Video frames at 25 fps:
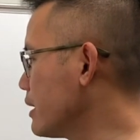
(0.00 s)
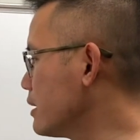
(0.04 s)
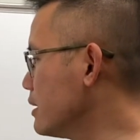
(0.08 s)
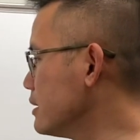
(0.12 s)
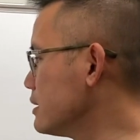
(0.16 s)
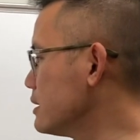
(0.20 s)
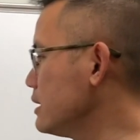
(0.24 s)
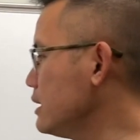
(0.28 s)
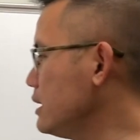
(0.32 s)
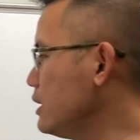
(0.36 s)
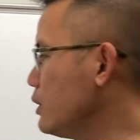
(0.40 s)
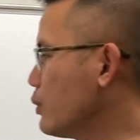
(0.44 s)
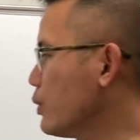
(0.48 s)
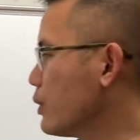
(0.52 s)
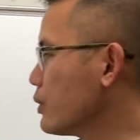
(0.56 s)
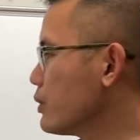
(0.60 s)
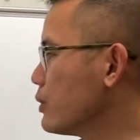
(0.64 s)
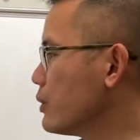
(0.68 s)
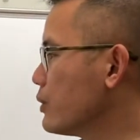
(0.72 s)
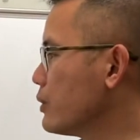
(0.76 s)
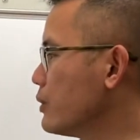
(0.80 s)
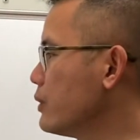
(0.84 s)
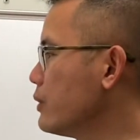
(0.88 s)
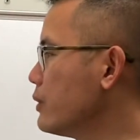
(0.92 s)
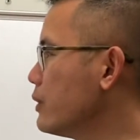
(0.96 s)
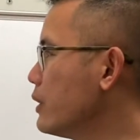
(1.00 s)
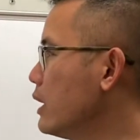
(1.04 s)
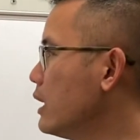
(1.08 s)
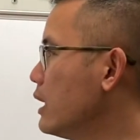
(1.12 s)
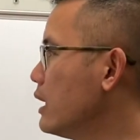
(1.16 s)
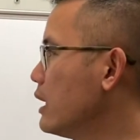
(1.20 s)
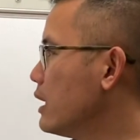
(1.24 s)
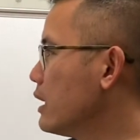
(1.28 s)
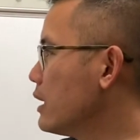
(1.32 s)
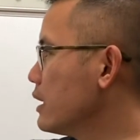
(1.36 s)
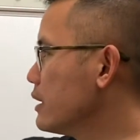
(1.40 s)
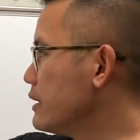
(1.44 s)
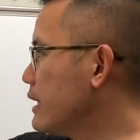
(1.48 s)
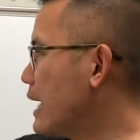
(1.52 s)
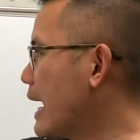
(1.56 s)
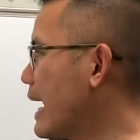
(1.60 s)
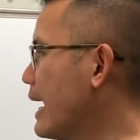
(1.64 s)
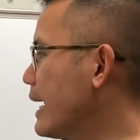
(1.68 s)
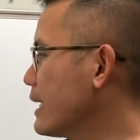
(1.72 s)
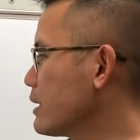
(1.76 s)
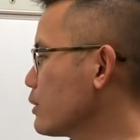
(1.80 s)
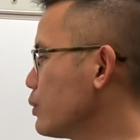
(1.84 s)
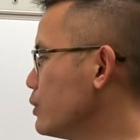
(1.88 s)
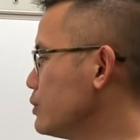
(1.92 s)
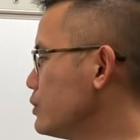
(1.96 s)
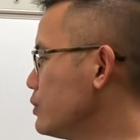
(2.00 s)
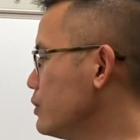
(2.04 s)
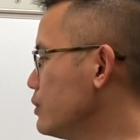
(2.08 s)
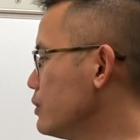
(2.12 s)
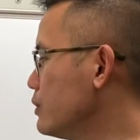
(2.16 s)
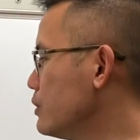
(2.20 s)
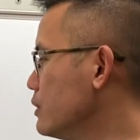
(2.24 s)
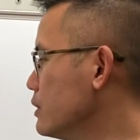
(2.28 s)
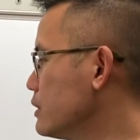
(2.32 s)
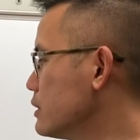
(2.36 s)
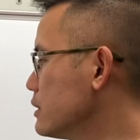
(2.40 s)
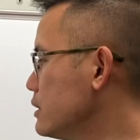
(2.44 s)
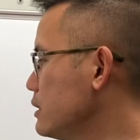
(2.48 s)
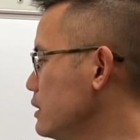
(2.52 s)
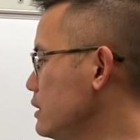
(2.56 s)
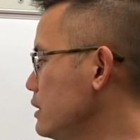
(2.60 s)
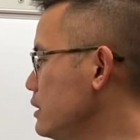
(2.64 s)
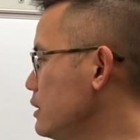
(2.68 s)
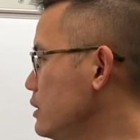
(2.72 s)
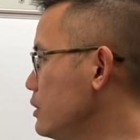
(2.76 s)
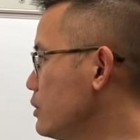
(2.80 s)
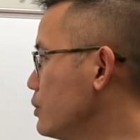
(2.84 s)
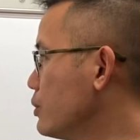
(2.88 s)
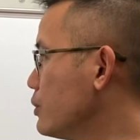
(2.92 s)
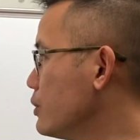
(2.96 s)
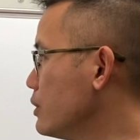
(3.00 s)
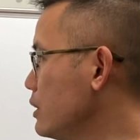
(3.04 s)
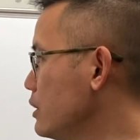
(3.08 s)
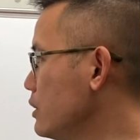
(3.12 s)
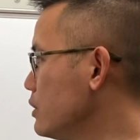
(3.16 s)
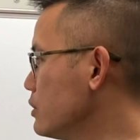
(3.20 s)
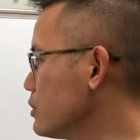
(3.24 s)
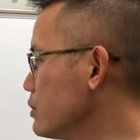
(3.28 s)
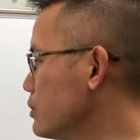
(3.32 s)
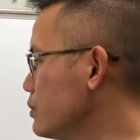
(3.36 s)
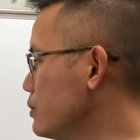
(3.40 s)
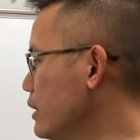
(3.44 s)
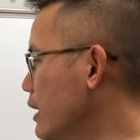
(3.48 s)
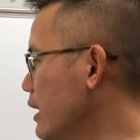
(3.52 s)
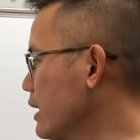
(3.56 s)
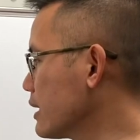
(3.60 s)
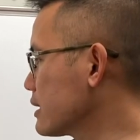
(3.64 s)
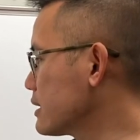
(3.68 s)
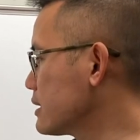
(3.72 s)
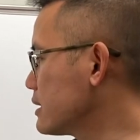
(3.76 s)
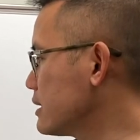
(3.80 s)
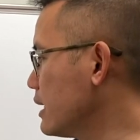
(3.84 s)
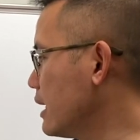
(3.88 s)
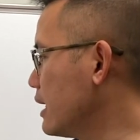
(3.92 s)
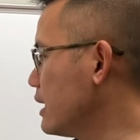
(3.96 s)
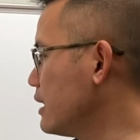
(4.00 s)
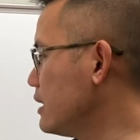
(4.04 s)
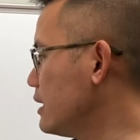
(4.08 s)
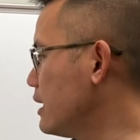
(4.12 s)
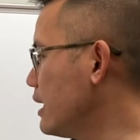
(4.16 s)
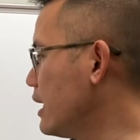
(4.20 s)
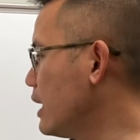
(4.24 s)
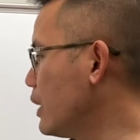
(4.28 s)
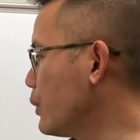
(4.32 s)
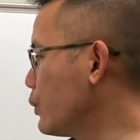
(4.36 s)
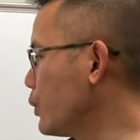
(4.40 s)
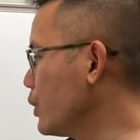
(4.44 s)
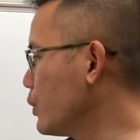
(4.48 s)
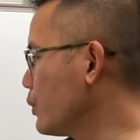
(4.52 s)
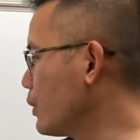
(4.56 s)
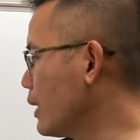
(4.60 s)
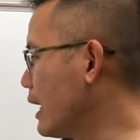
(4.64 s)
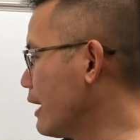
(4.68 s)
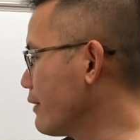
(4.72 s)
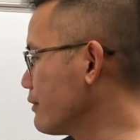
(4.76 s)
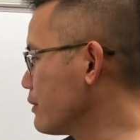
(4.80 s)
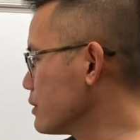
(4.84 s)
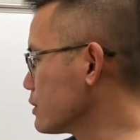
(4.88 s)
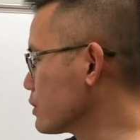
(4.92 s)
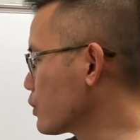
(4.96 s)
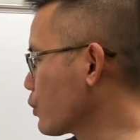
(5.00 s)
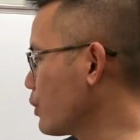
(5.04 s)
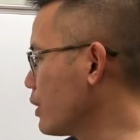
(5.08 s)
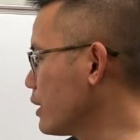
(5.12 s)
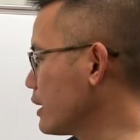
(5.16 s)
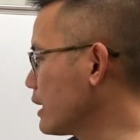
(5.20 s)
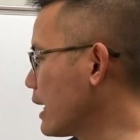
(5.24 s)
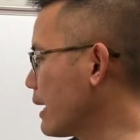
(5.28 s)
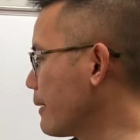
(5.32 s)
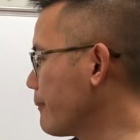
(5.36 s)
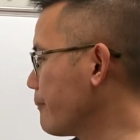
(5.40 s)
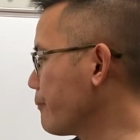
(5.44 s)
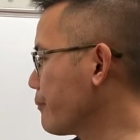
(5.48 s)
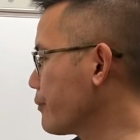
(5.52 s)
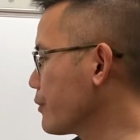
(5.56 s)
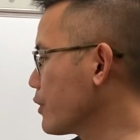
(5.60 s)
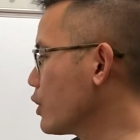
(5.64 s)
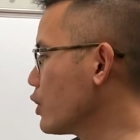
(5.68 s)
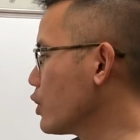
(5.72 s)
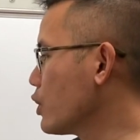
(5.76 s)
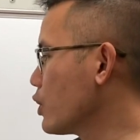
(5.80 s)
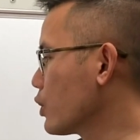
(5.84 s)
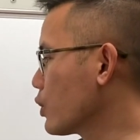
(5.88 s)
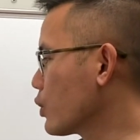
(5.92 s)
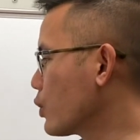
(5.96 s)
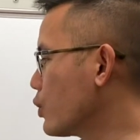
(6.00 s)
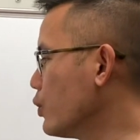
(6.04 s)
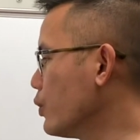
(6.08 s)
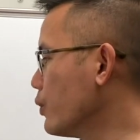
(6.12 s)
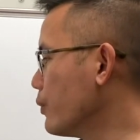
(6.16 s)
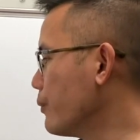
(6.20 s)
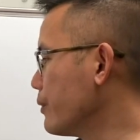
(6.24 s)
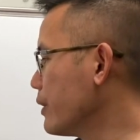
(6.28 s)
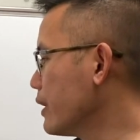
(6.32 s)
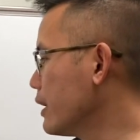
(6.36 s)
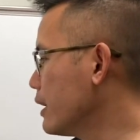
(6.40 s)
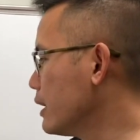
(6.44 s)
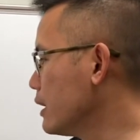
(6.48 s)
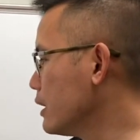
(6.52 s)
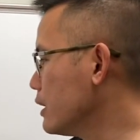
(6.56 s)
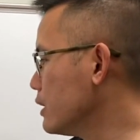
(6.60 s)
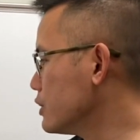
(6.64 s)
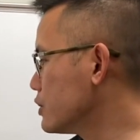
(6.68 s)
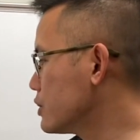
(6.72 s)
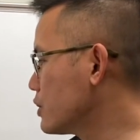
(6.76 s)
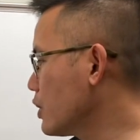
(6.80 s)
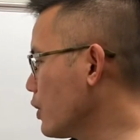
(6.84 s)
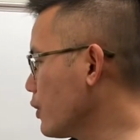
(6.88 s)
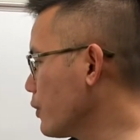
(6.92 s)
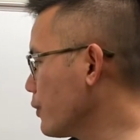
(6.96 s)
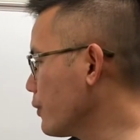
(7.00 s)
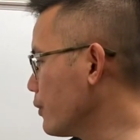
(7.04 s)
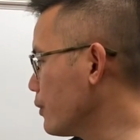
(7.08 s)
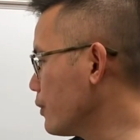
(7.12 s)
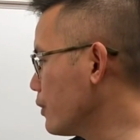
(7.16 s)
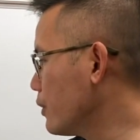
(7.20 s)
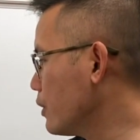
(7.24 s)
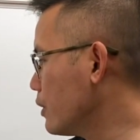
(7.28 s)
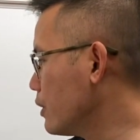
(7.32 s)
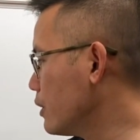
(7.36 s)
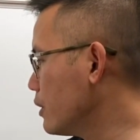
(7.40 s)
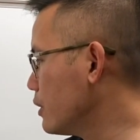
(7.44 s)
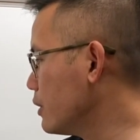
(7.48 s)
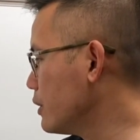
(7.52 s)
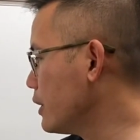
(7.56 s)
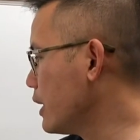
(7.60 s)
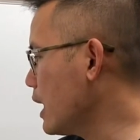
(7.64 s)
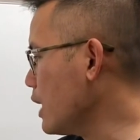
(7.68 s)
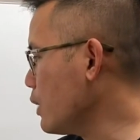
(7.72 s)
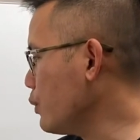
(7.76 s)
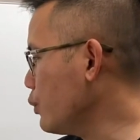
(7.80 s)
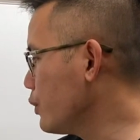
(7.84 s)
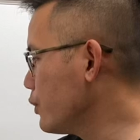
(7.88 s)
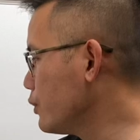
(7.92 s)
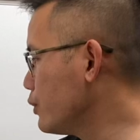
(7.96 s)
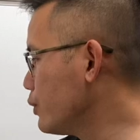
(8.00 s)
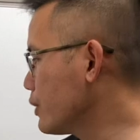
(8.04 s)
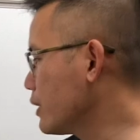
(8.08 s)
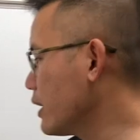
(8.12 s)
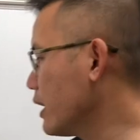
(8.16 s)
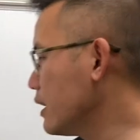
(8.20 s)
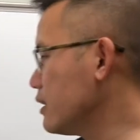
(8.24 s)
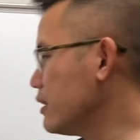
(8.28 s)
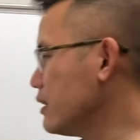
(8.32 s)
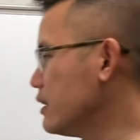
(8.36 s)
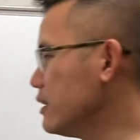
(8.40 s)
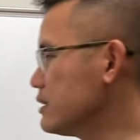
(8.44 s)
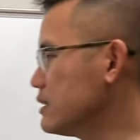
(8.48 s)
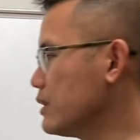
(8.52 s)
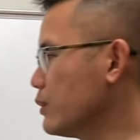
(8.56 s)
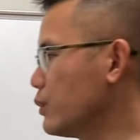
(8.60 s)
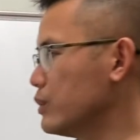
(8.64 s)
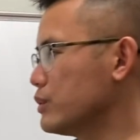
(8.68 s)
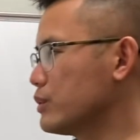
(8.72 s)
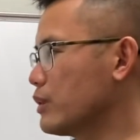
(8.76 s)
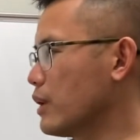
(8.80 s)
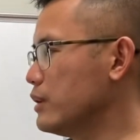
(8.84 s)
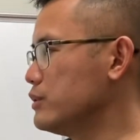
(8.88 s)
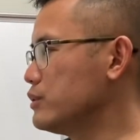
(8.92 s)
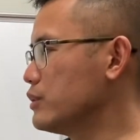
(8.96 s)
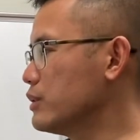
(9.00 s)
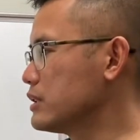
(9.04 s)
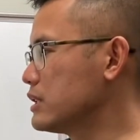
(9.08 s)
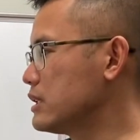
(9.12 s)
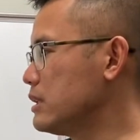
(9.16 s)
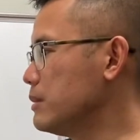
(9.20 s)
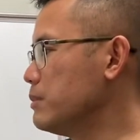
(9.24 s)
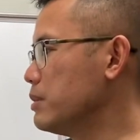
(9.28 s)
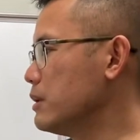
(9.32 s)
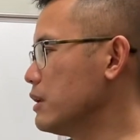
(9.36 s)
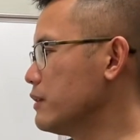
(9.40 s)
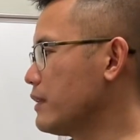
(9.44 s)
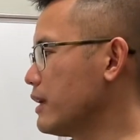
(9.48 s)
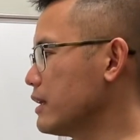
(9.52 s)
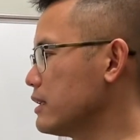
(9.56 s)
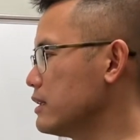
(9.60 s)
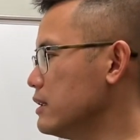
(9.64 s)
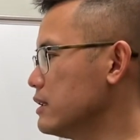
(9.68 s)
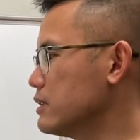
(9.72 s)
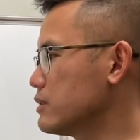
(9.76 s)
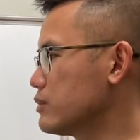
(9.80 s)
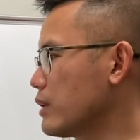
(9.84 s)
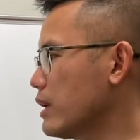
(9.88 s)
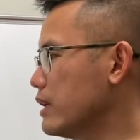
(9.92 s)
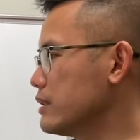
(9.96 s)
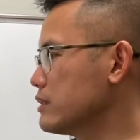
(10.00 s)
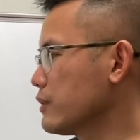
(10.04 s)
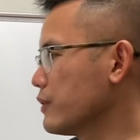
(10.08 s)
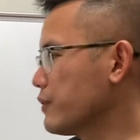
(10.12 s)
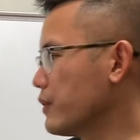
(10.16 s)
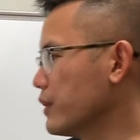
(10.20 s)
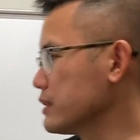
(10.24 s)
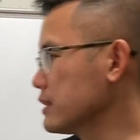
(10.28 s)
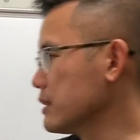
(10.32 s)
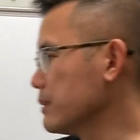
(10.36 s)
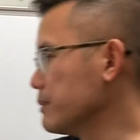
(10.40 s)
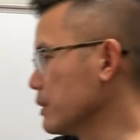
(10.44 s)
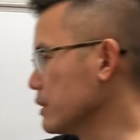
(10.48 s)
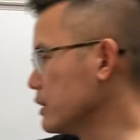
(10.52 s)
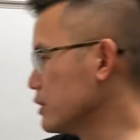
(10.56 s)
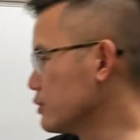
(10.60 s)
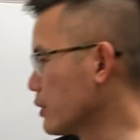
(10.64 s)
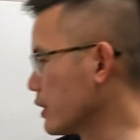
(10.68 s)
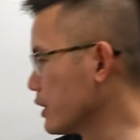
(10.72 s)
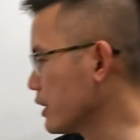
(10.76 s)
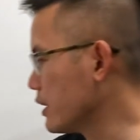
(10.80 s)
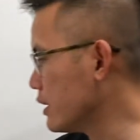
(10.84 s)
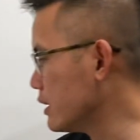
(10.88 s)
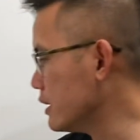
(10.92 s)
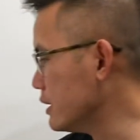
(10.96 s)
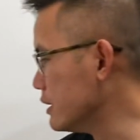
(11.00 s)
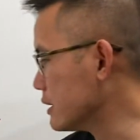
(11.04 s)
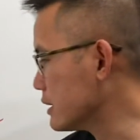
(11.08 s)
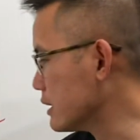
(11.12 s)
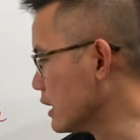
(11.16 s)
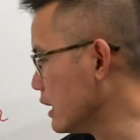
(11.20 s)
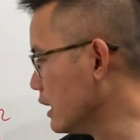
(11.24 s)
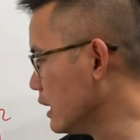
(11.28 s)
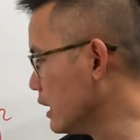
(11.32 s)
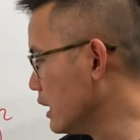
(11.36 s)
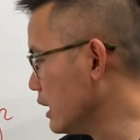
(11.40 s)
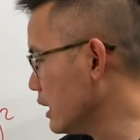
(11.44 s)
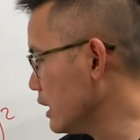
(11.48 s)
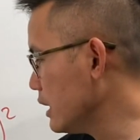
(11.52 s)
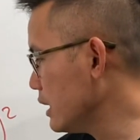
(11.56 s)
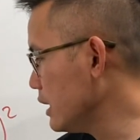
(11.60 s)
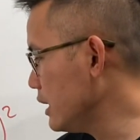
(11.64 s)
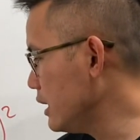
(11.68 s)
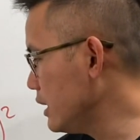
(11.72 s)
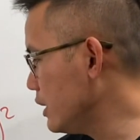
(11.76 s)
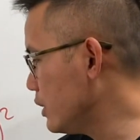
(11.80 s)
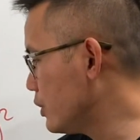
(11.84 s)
this equal to that which is e to the 3x and then we will have to square that. Cool. So now we look at this and we can just simplify this, right? So for example, this right here is e